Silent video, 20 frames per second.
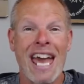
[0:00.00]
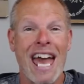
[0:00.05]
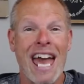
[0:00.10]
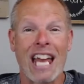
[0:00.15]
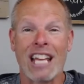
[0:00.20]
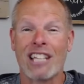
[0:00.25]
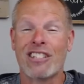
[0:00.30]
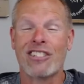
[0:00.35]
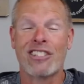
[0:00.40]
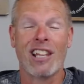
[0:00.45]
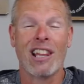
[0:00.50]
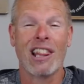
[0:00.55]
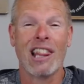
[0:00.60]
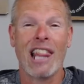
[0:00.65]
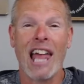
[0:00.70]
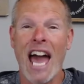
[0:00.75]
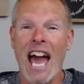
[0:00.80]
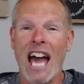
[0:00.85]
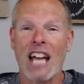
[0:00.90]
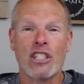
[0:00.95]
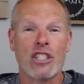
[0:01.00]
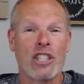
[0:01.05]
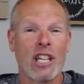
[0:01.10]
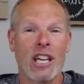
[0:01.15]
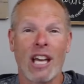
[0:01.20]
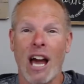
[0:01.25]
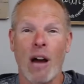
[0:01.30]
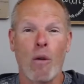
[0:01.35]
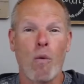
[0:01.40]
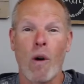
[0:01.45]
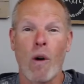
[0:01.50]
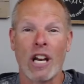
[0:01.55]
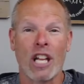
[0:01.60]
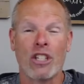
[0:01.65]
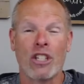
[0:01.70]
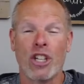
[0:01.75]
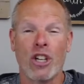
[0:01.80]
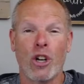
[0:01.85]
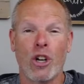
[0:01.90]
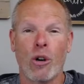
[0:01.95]
And it's the last thing I want to
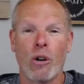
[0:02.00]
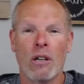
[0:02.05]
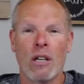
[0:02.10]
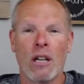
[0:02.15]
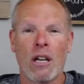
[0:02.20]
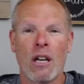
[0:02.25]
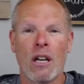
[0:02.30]
do,